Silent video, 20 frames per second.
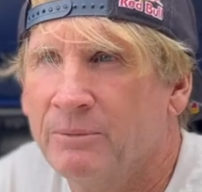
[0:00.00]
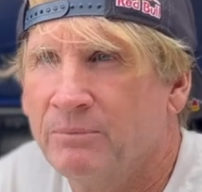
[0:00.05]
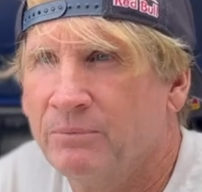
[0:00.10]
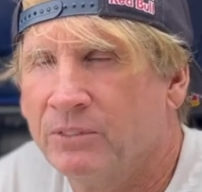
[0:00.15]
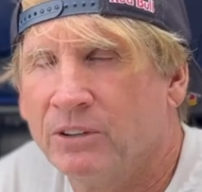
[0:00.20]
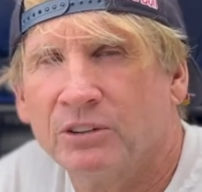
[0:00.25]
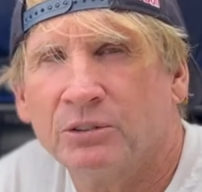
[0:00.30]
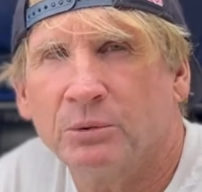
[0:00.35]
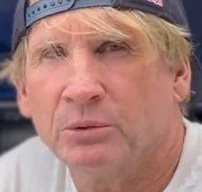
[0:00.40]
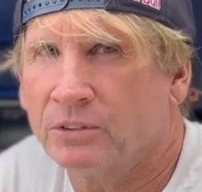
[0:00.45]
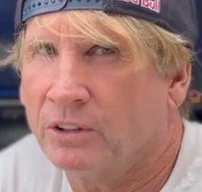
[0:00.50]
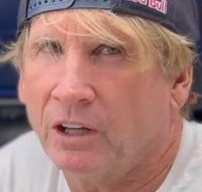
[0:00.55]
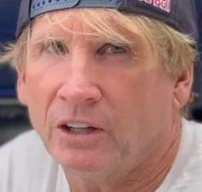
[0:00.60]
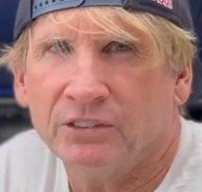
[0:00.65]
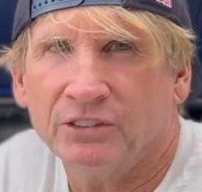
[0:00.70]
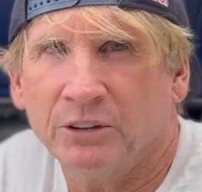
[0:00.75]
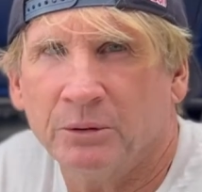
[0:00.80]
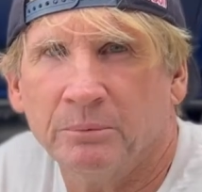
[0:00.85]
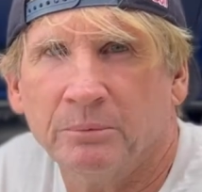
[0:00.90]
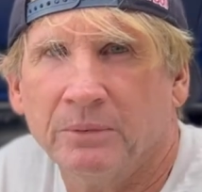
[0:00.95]
This was
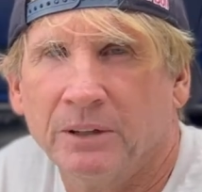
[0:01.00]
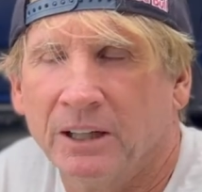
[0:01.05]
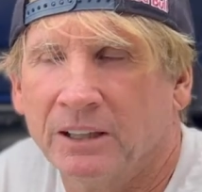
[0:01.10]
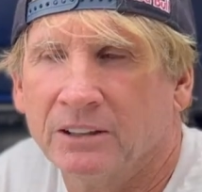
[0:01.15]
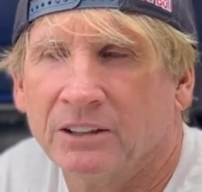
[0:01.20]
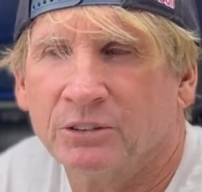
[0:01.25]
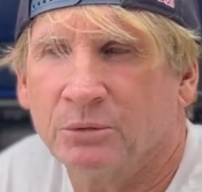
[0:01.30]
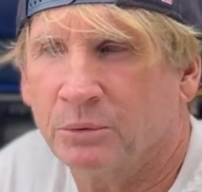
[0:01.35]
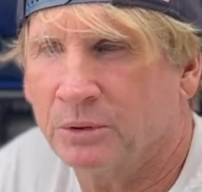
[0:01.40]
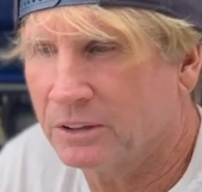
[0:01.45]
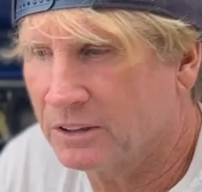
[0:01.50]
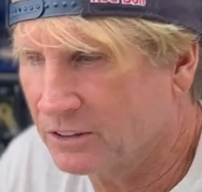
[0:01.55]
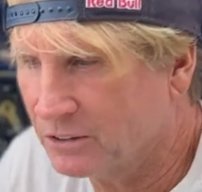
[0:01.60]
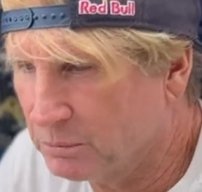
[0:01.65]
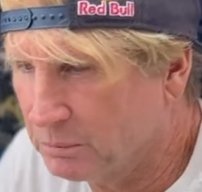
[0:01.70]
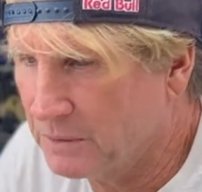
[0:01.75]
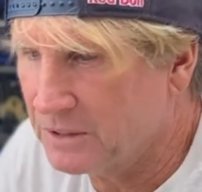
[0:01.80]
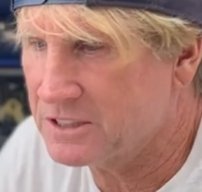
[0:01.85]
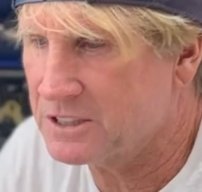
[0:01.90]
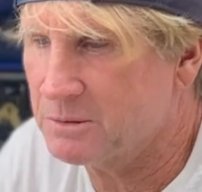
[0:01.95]
awesome. I just wanted to
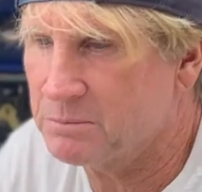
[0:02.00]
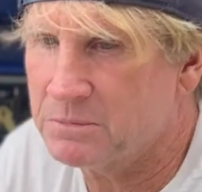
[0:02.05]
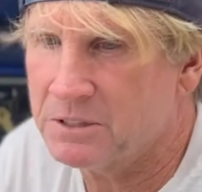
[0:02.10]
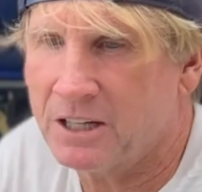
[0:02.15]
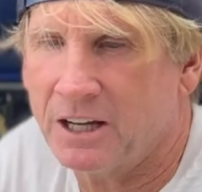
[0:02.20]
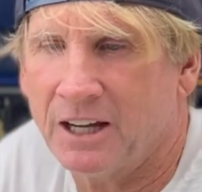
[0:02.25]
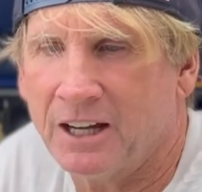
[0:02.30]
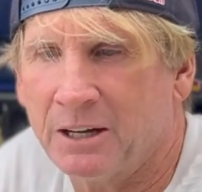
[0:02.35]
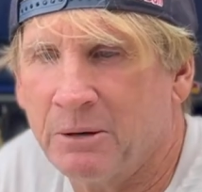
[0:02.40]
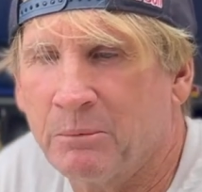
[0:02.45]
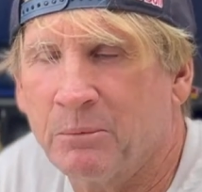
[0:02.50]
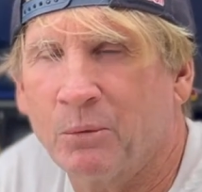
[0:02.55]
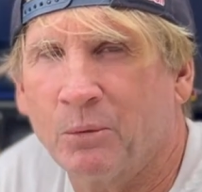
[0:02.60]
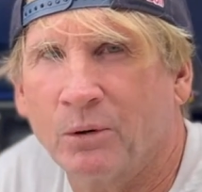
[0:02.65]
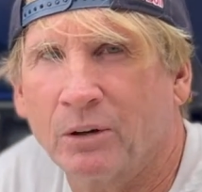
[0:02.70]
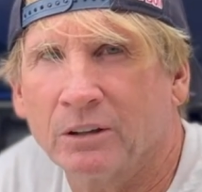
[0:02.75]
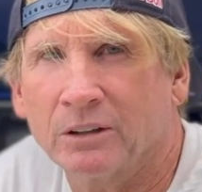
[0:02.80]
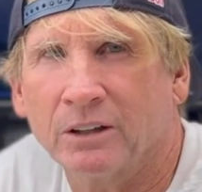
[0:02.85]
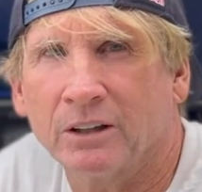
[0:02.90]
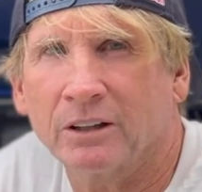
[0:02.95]
spend some time
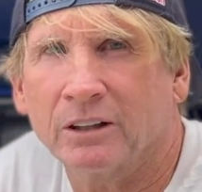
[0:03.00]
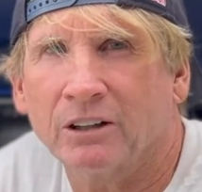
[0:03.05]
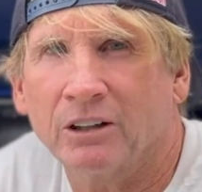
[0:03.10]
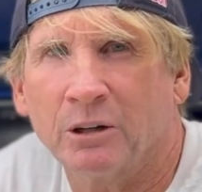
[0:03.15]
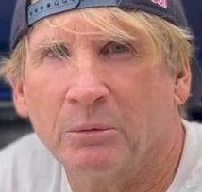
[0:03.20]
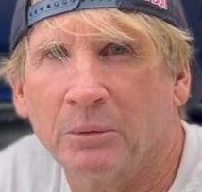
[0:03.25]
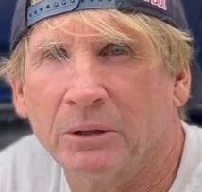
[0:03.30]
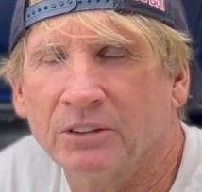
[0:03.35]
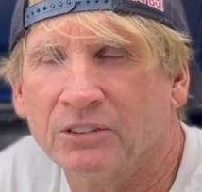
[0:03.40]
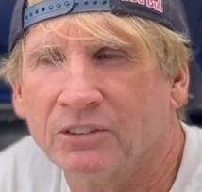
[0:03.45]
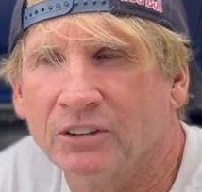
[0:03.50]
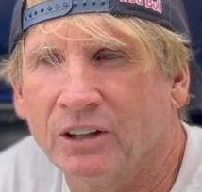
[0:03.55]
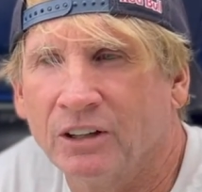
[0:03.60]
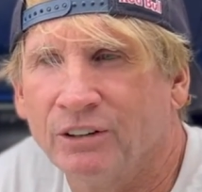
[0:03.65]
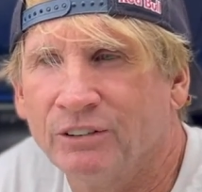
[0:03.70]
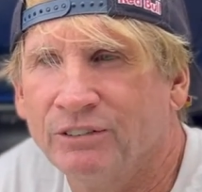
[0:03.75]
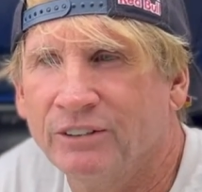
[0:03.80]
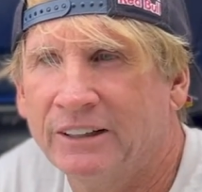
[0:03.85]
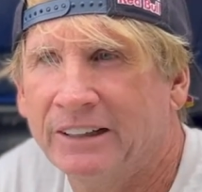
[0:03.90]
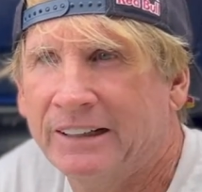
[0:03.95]
working on the car
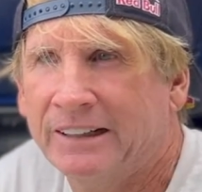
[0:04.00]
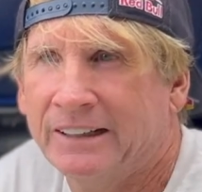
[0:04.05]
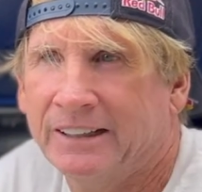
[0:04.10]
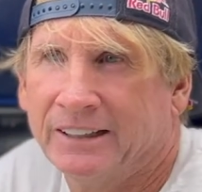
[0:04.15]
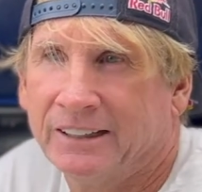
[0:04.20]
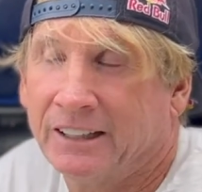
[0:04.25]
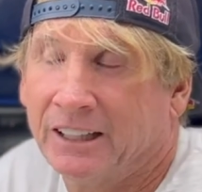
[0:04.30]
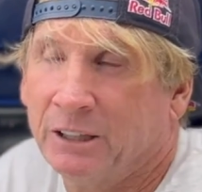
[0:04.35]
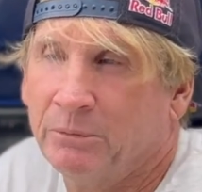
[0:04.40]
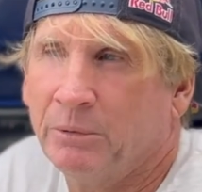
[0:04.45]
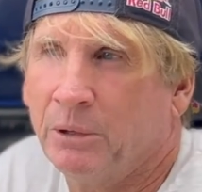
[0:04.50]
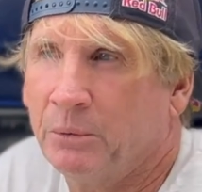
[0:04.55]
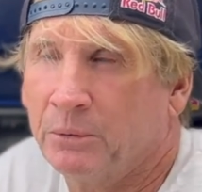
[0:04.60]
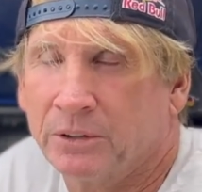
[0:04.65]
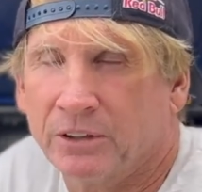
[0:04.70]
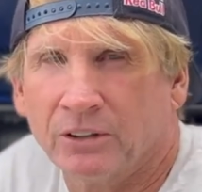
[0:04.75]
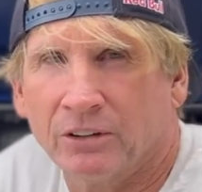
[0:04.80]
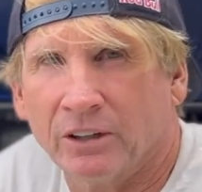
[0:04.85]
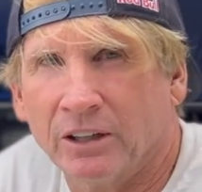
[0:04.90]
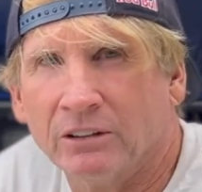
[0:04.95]
myself. Came out with a
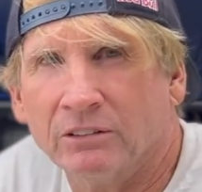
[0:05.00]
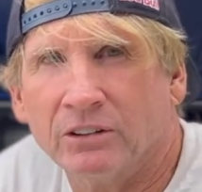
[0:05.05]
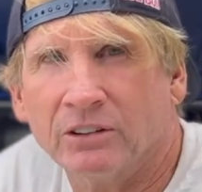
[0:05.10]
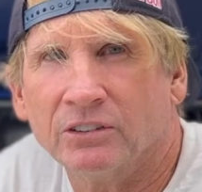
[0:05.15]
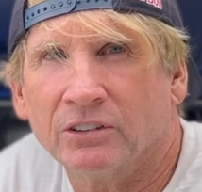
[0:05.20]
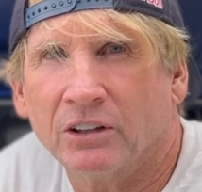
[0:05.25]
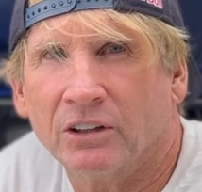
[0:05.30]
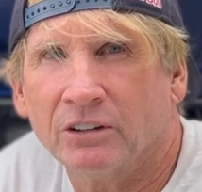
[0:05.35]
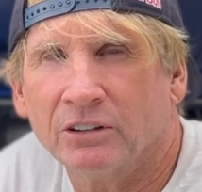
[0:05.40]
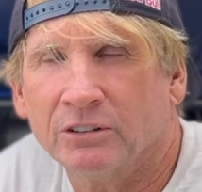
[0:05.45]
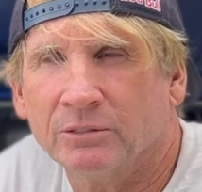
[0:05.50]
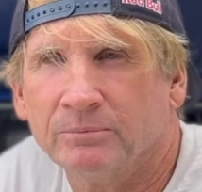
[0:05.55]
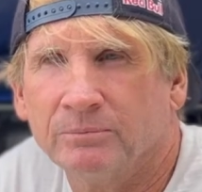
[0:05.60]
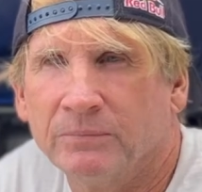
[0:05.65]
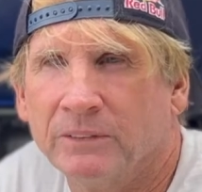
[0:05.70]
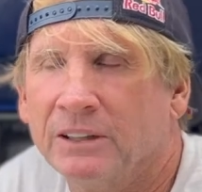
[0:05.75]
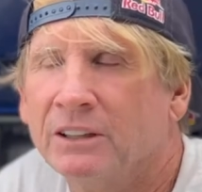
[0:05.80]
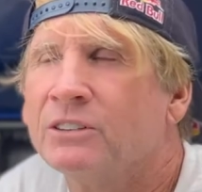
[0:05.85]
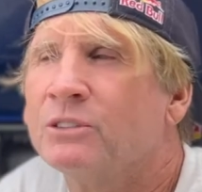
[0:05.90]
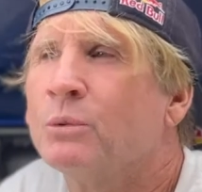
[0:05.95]
great result.
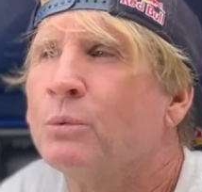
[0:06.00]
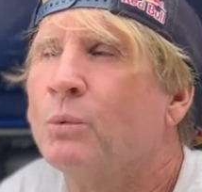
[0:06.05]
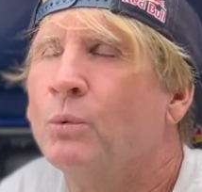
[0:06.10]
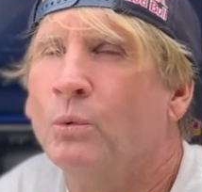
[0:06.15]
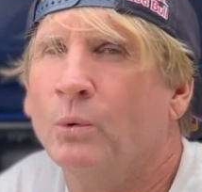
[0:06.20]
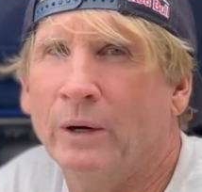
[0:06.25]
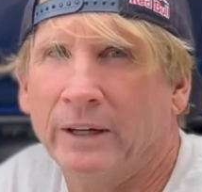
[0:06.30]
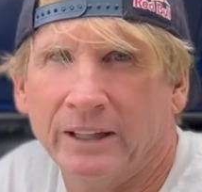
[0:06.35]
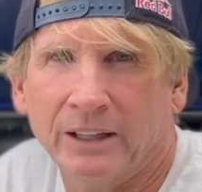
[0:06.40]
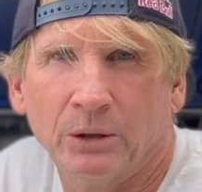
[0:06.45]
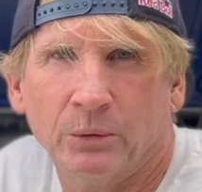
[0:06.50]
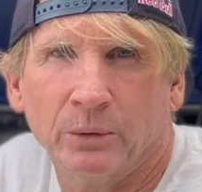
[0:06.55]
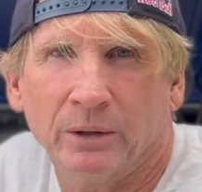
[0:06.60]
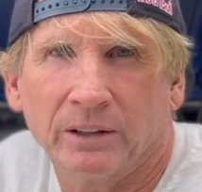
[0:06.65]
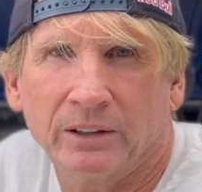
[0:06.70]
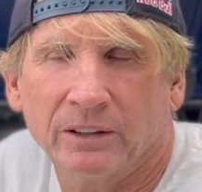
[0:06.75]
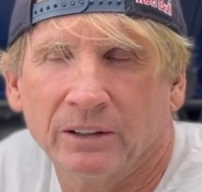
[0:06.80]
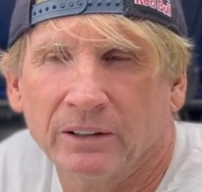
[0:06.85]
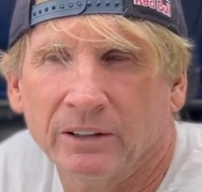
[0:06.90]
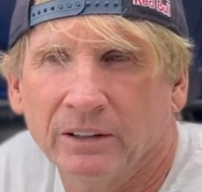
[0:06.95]
It's way
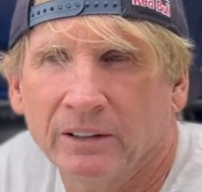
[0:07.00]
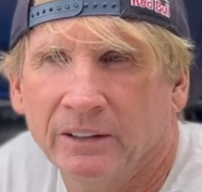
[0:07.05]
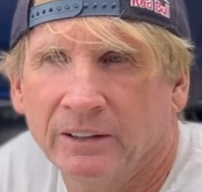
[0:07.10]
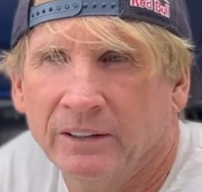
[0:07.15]
quicker.